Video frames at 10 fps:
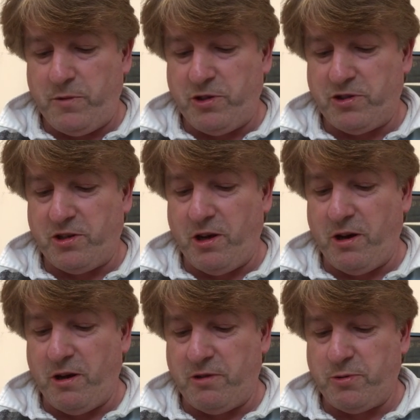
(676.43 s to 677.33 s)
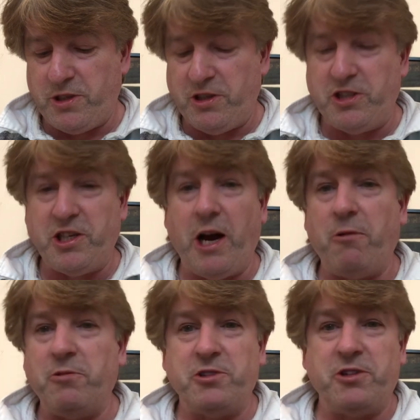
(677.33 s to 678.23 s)
just a Twist and
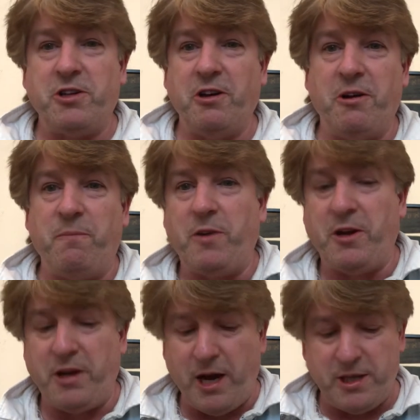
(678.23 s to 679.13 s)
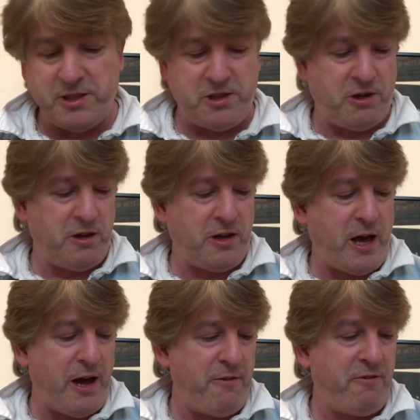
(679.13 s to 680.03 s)
Shout, just a nice sort of
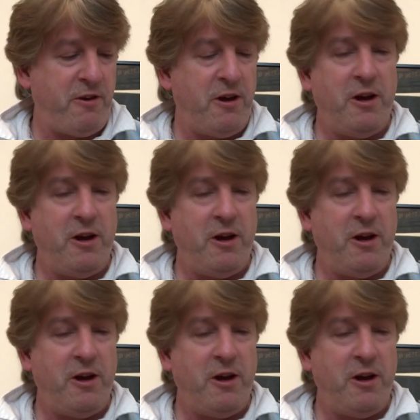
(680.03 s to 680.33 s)
live